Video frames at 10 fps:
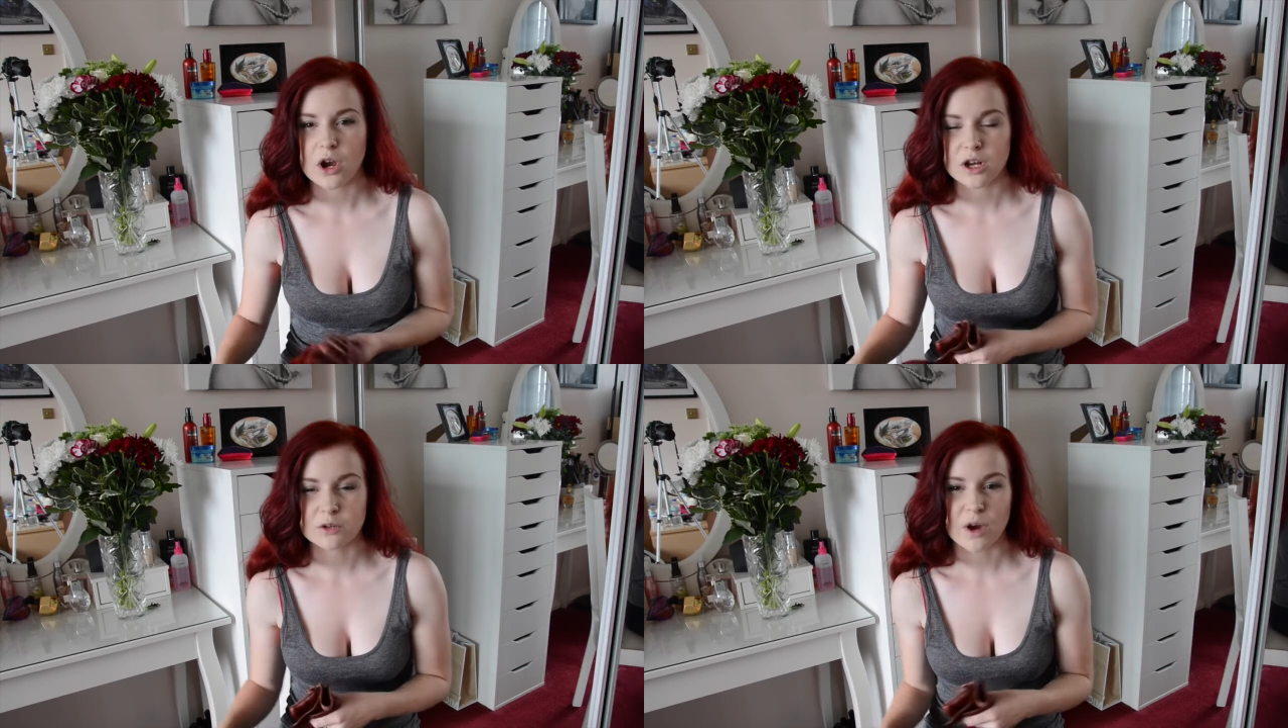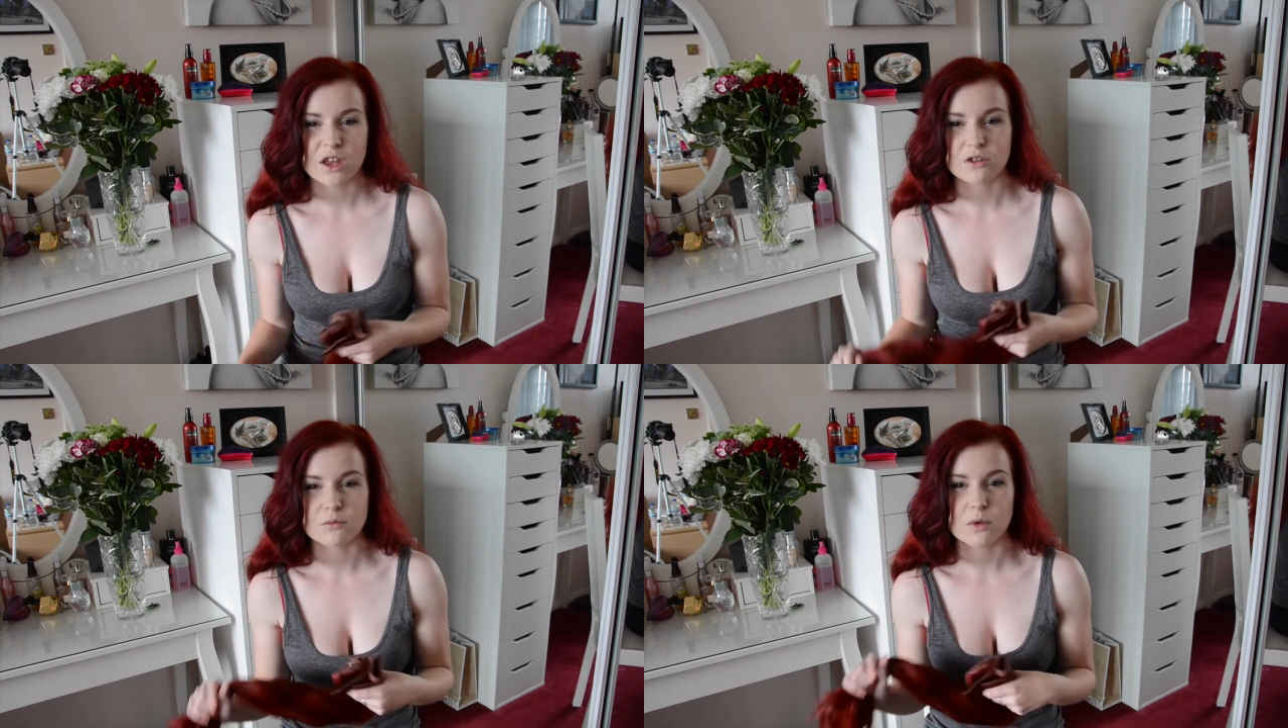I only
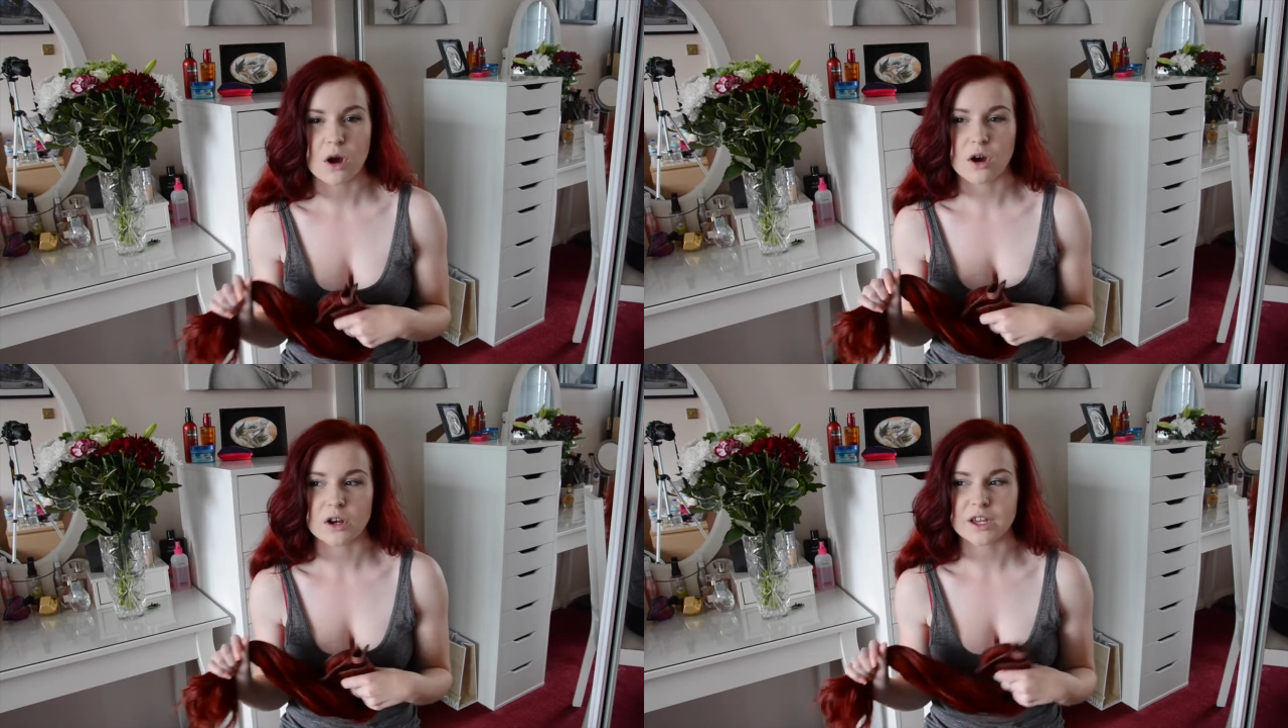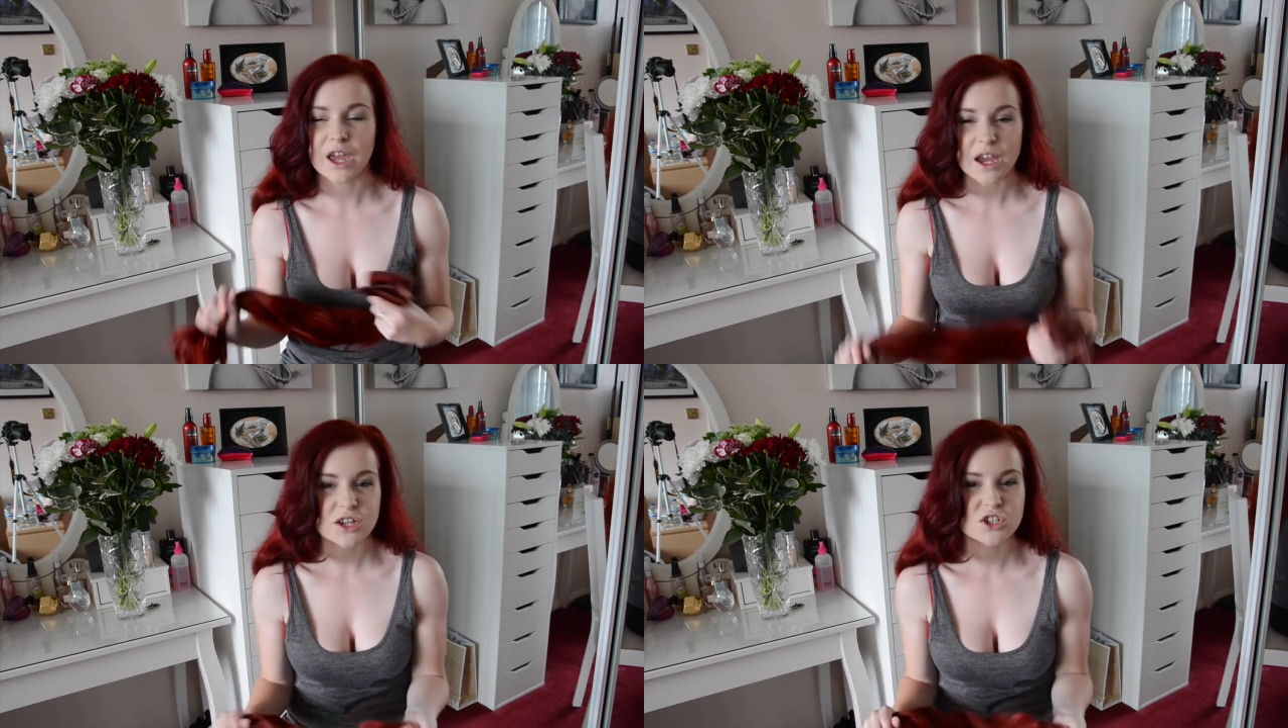wear them on
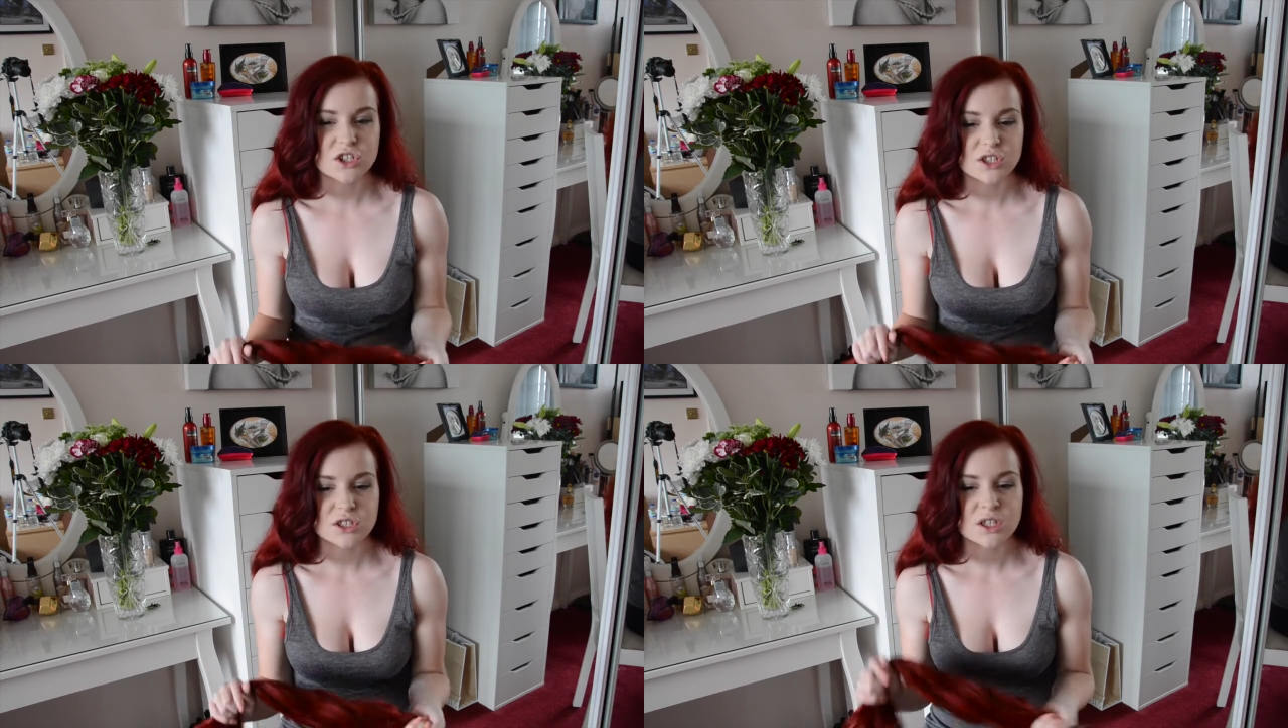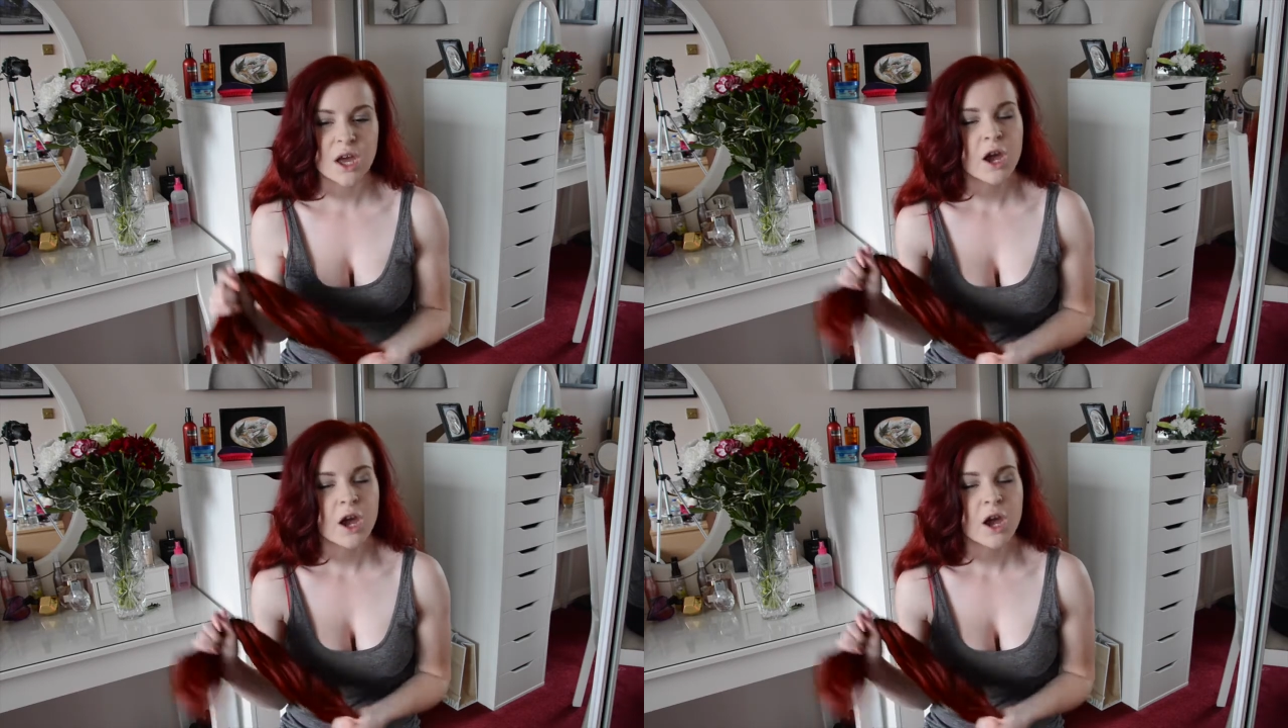occasions.